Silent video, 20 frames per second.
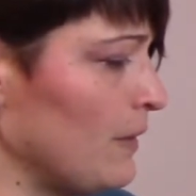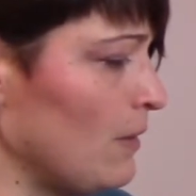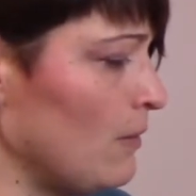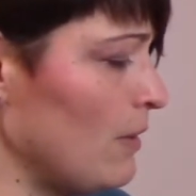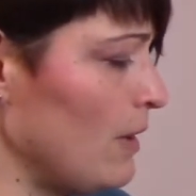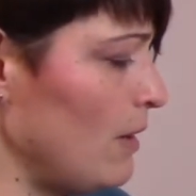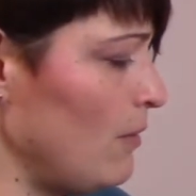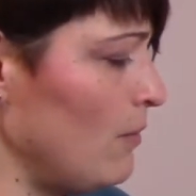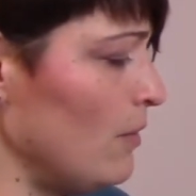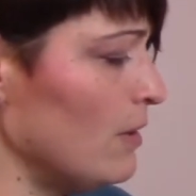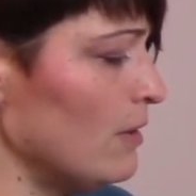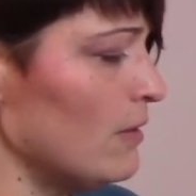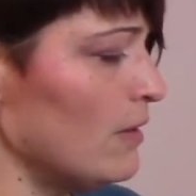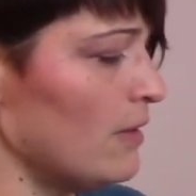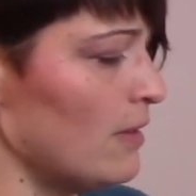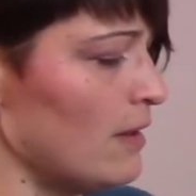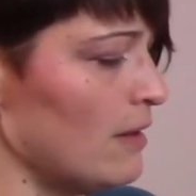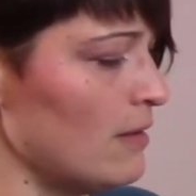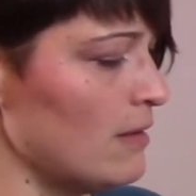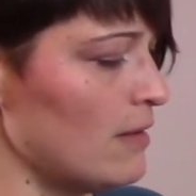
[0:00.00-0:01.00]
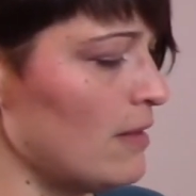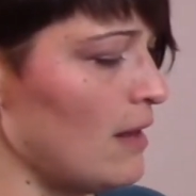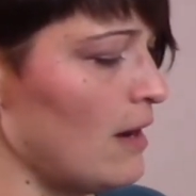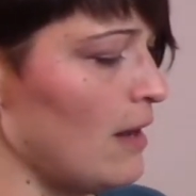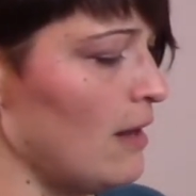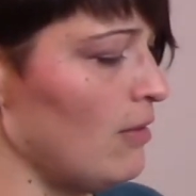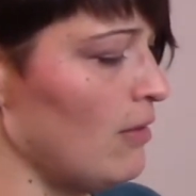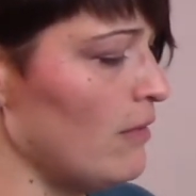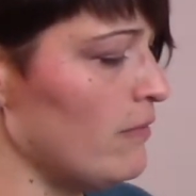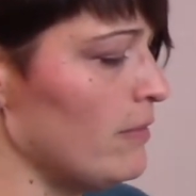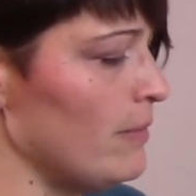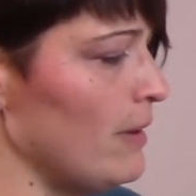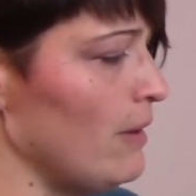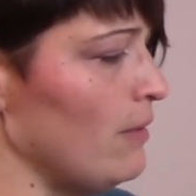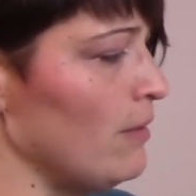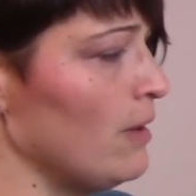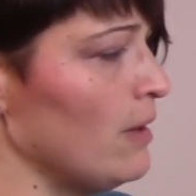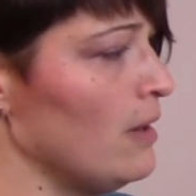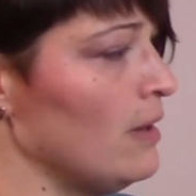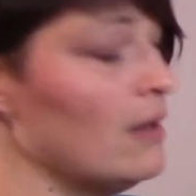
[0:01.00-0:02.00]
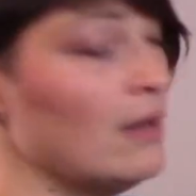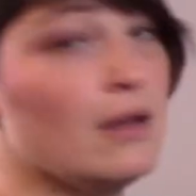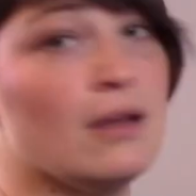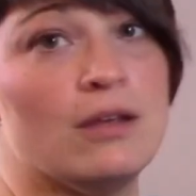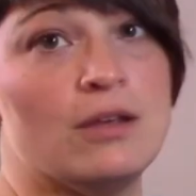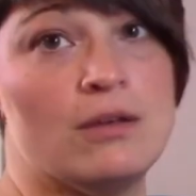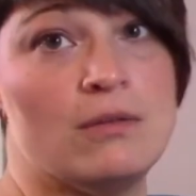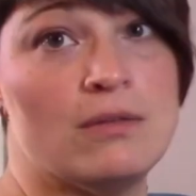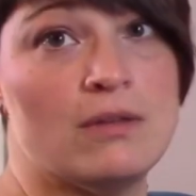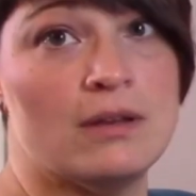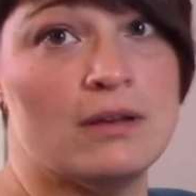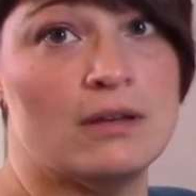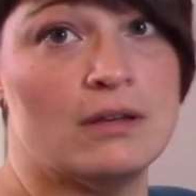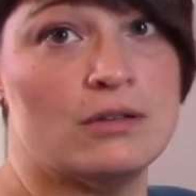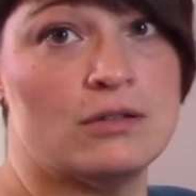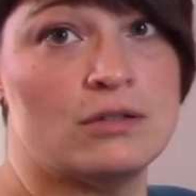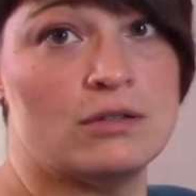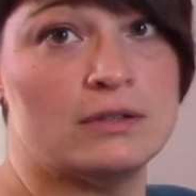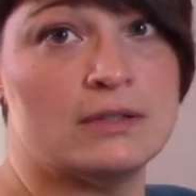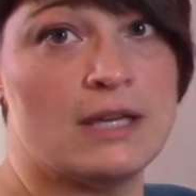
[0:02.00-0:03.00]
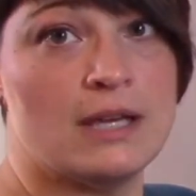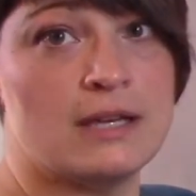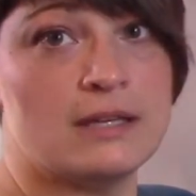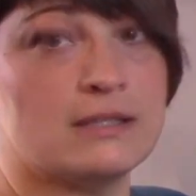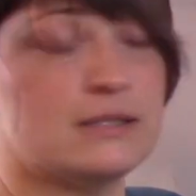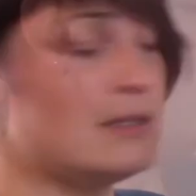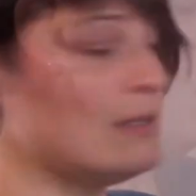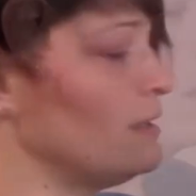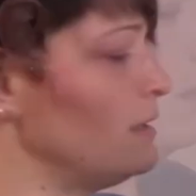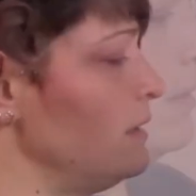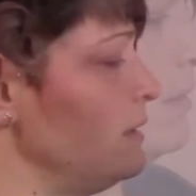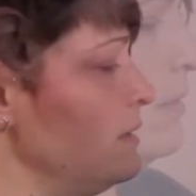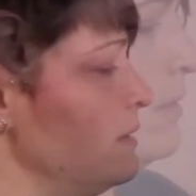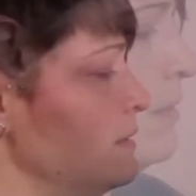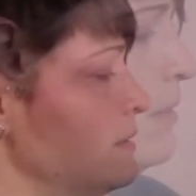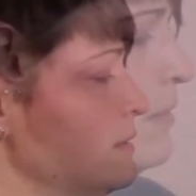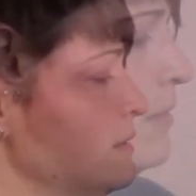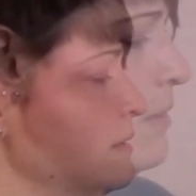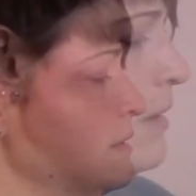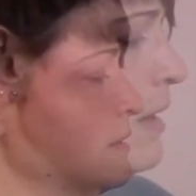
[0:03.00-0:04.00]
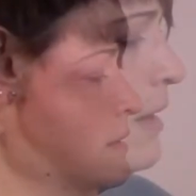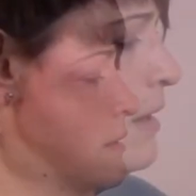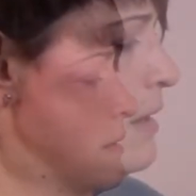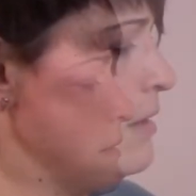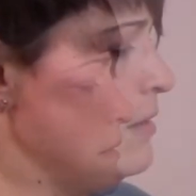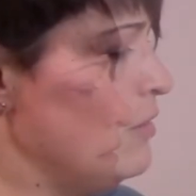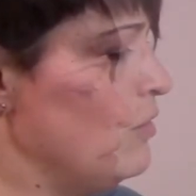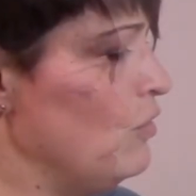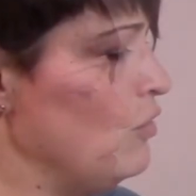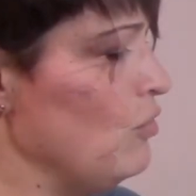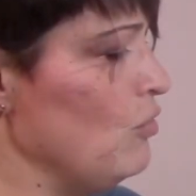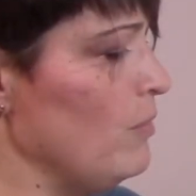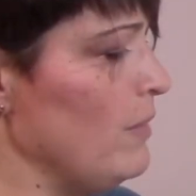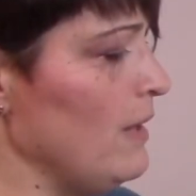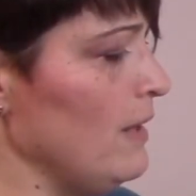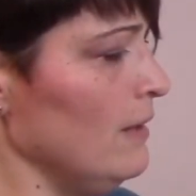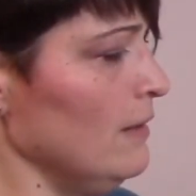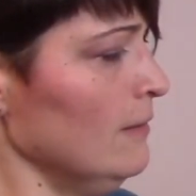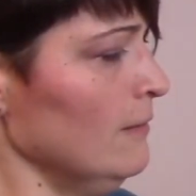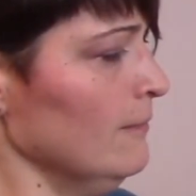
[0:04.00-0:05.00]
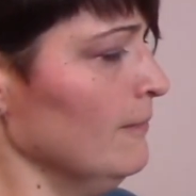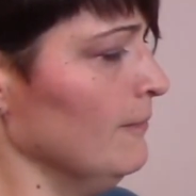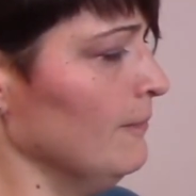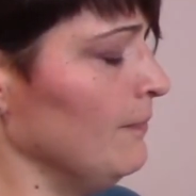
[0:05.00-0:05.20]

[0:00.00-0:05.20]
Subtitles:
Okay, one of the things that I love about using digital text is I can zoom in